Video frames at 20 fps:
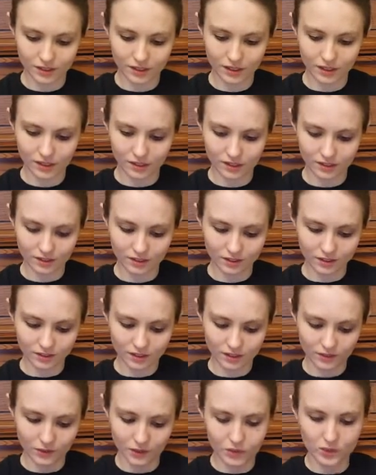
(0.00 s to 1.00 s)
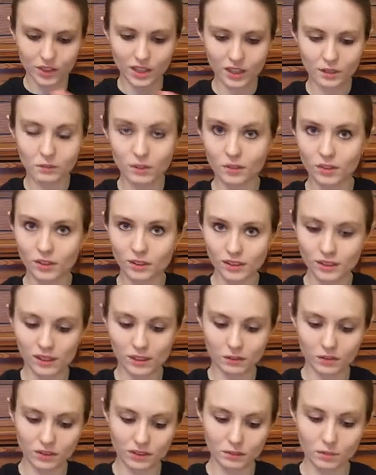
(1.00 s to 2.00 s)
And if you try and be really
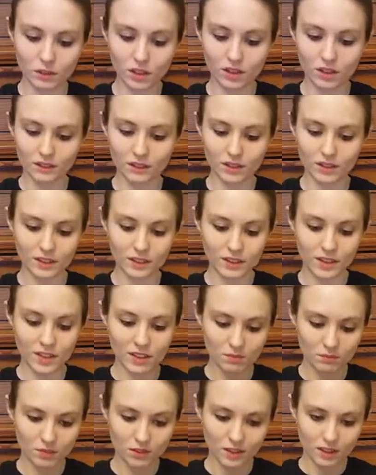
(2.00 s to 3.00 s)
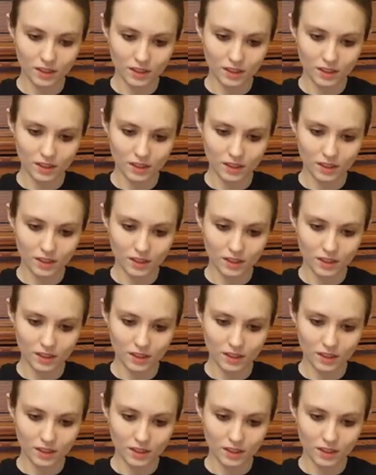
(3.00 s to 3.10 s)
neat with a ball of duct tape,